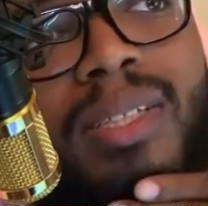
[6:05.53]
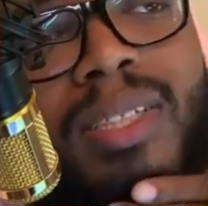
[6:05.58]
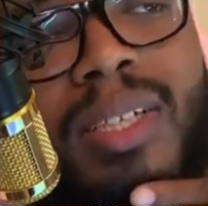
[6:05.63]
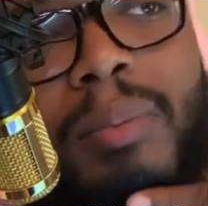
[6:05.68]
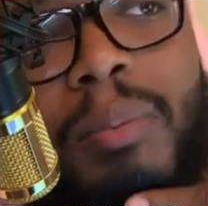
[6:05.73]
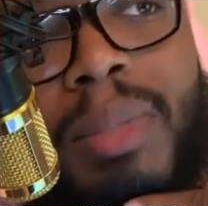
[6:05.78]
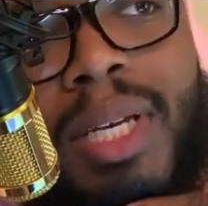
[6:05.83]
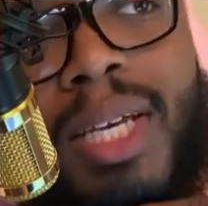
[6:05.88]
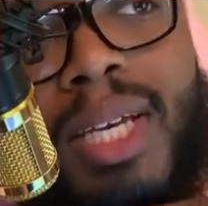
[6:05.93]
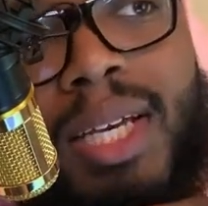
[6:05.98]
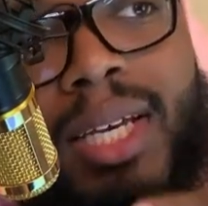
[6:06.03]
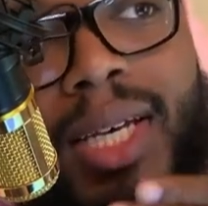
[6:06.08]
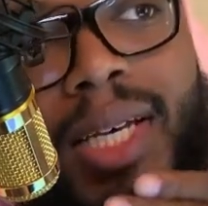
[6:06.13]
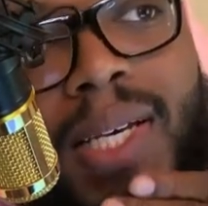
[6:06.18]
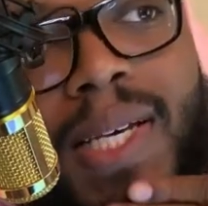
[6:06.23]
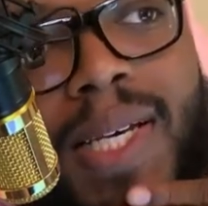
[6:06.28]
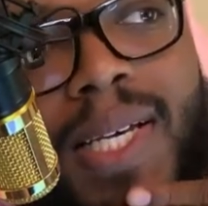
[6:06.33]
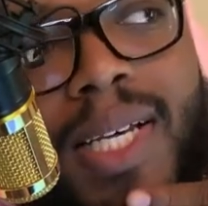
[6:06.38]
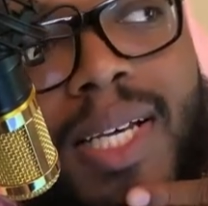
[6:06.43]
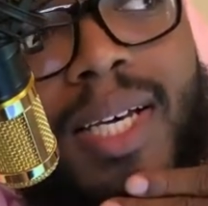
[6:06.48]
to me
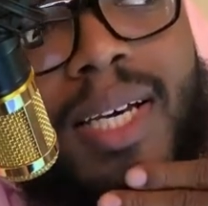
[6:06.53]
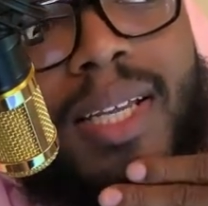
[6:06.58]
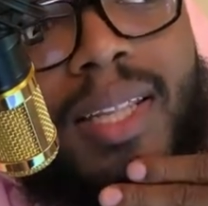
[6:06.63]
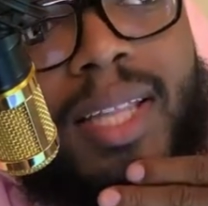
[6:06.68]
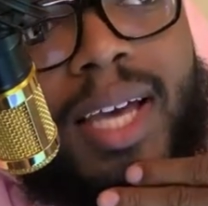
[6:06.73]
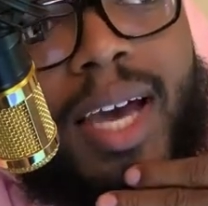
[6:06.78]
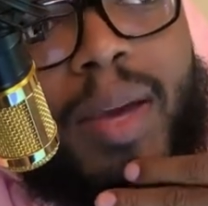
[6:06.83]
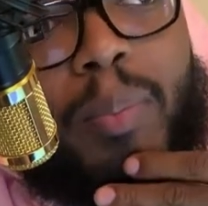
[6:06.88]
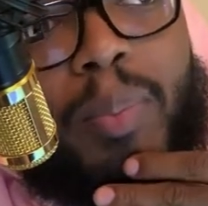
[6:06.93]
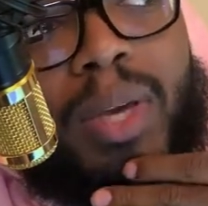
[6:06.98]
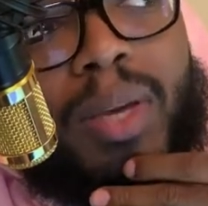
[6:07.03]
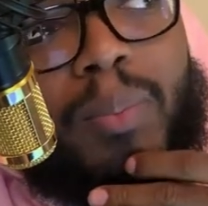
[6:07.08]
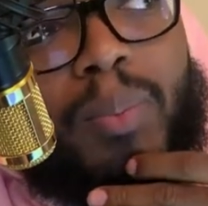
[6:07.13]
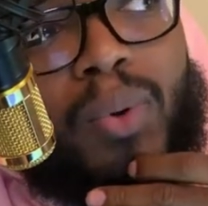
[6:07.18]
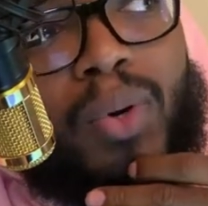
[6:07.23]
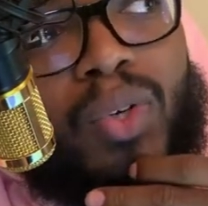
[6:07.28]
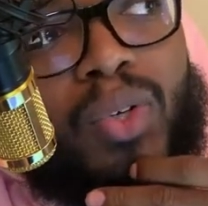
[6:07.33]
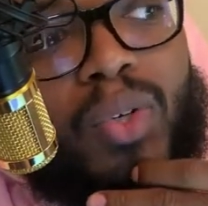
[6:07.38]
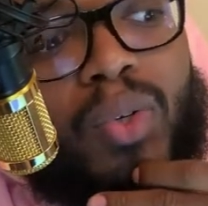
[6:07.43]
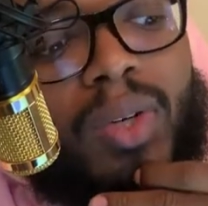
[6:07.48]
that
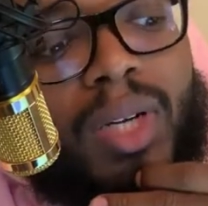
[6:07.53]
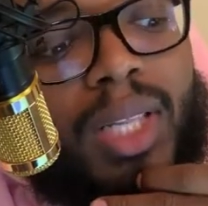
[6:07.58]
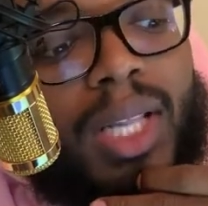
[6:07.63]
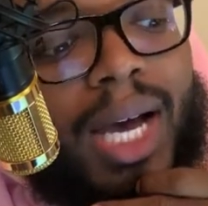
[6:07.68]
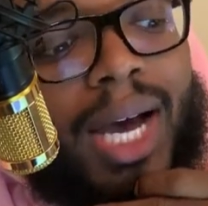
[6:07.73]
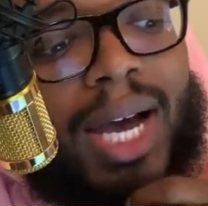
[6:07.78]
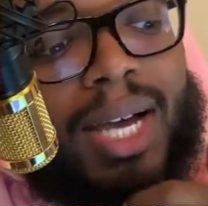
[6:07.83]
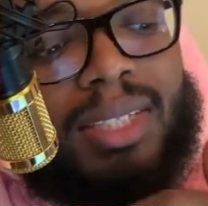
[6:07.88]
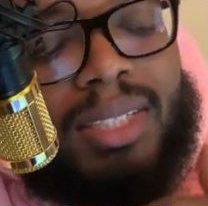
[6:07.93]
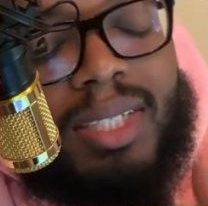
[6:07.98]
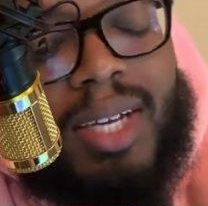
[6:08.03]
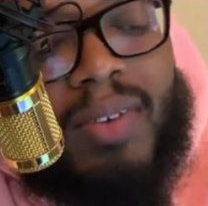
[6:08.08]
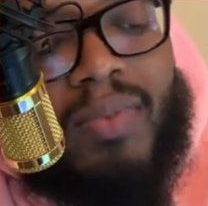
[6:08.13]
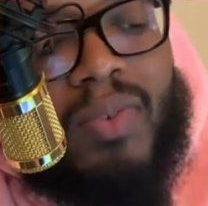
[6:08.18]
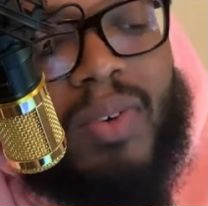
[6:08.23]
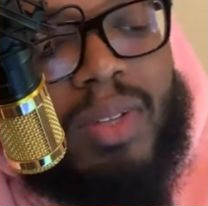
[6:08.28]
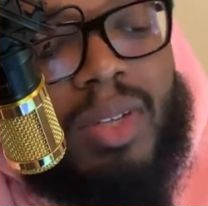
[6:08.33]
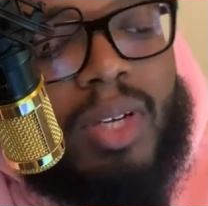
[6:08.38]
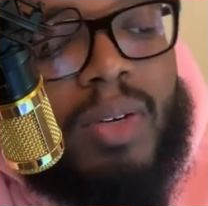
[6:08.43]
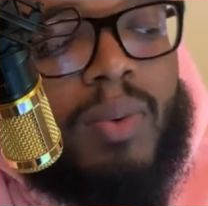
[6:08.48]
people utilize that
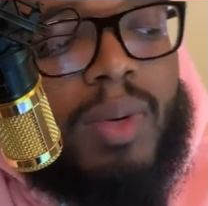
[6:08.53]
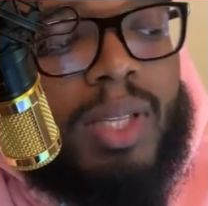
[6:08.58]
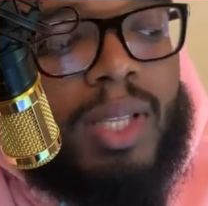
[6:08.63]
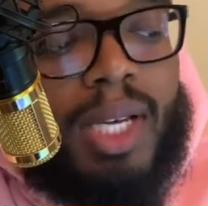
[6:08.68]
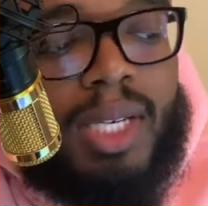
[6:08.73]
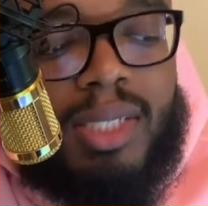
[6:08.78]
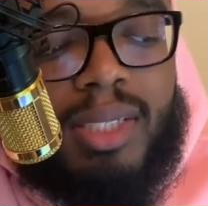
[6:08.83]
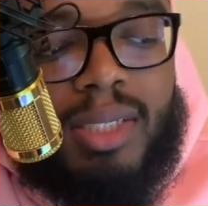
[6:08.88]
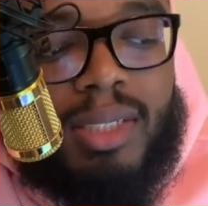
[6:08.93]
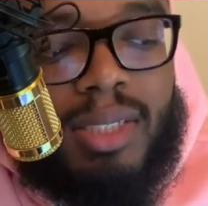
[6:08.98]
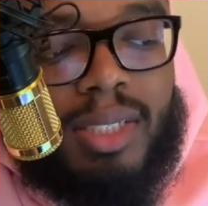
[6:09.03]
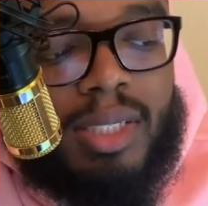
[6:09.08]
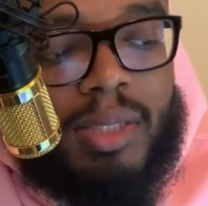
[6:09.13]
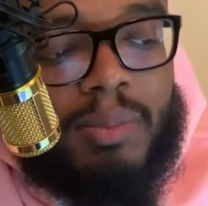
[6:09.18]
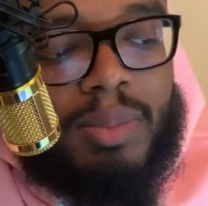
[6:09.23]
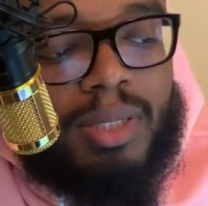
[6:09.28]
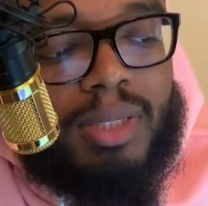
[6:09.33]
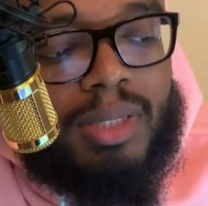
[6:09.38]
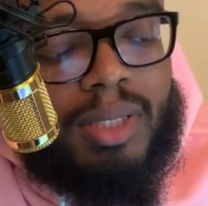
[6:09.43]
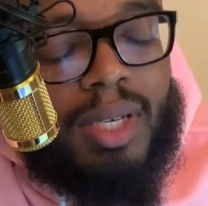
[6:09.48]
for their
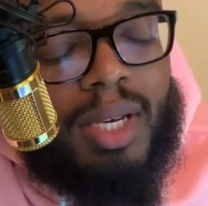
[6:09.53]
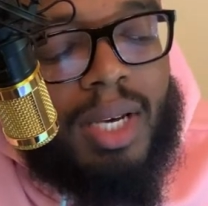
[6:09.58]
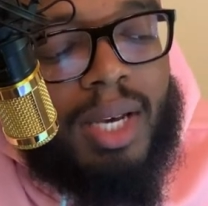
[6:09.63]
relationships